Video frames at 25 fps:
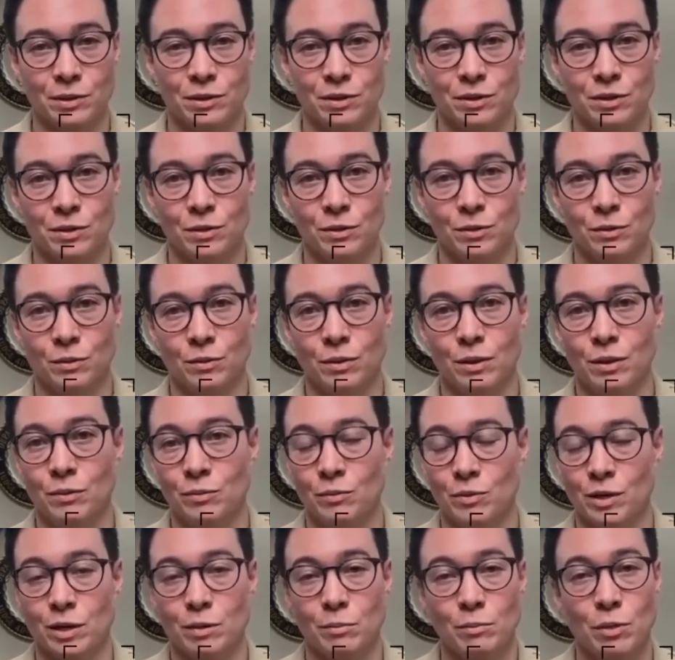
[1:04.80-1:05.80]
to
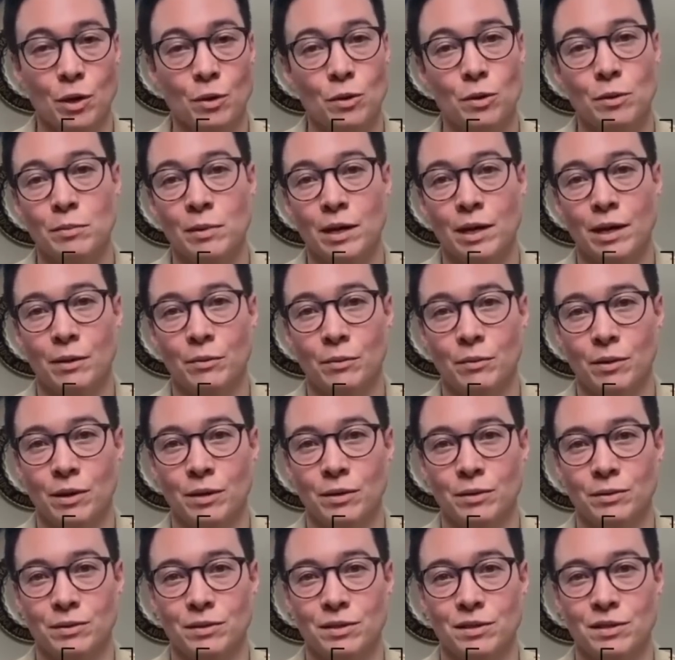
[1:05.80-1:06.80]
read a poem that I
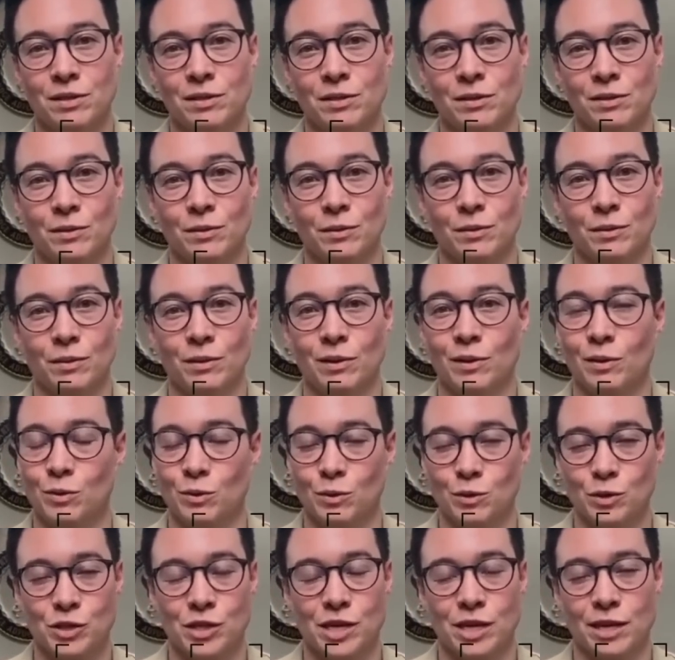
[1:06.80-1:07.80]
wrote to the
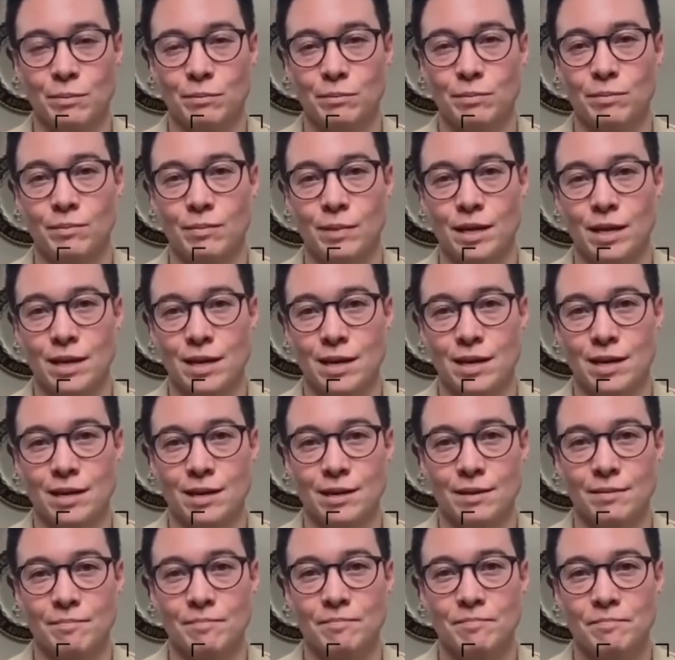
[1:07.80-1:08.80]
whole ship.
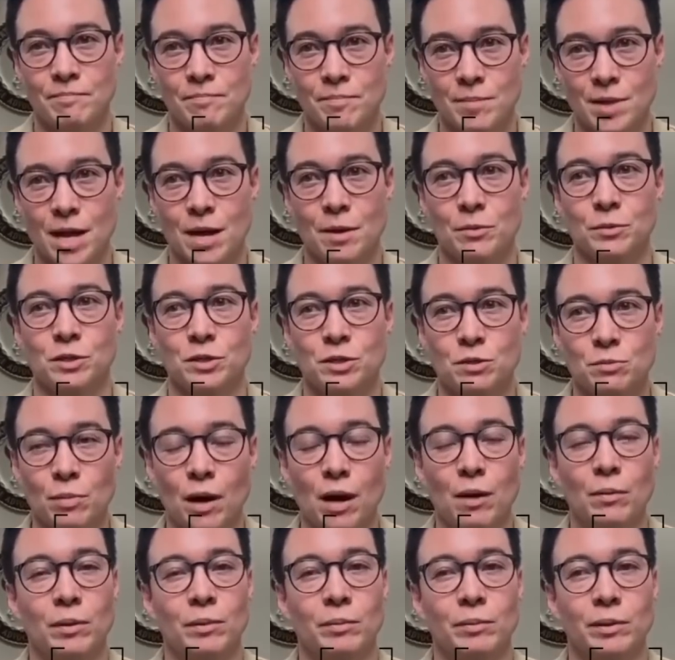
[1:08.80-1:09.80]
And that was
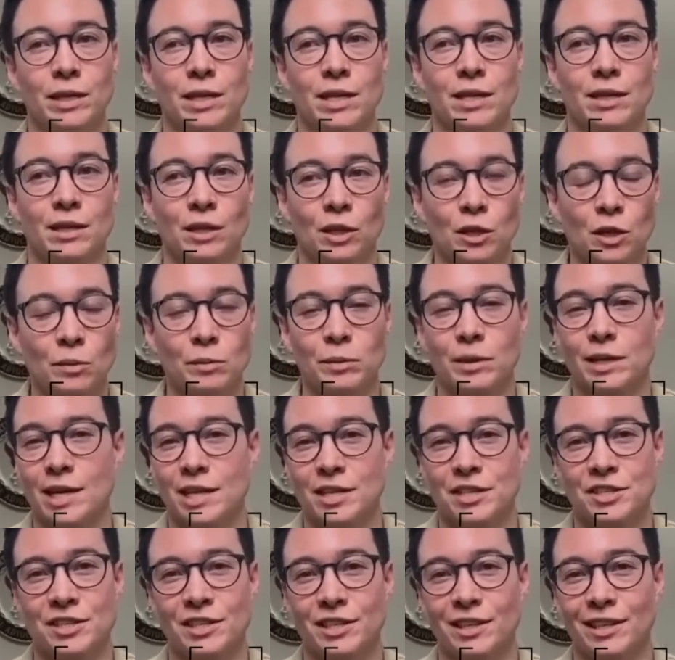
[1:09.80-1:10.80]
probably the
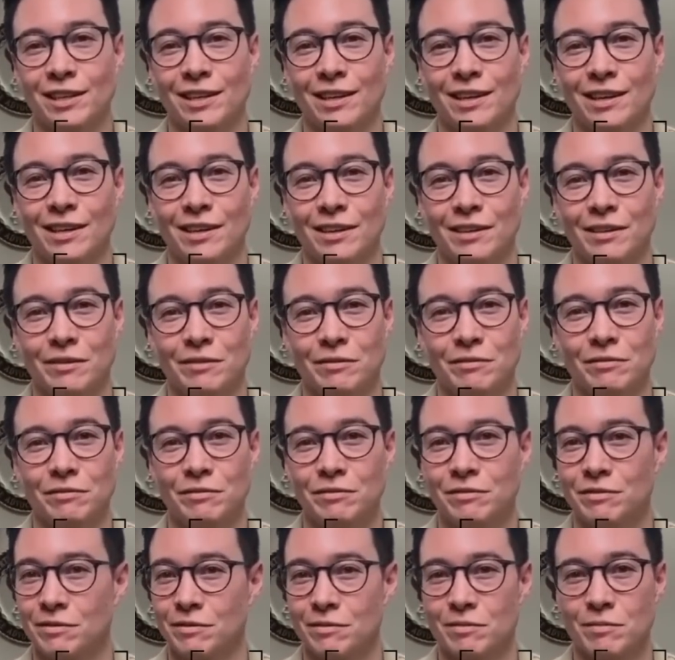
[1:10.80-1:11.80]
culmination of
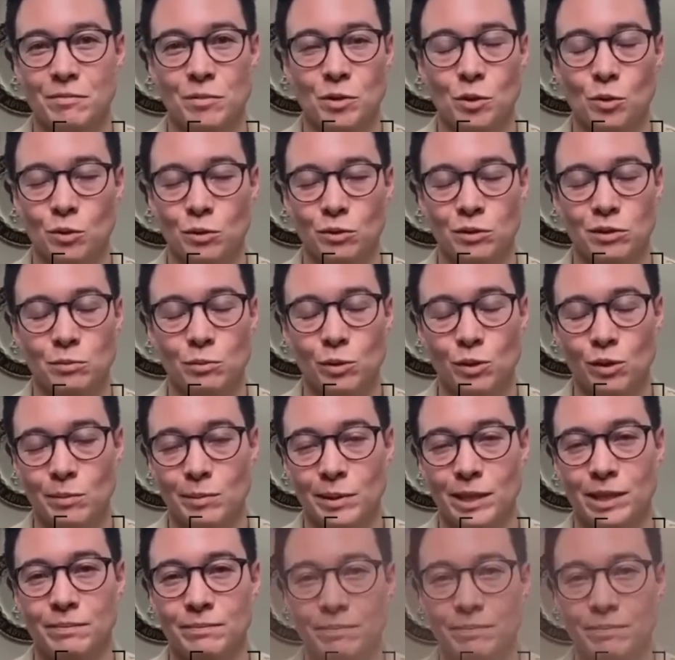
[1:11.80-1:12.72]
the whole deployment.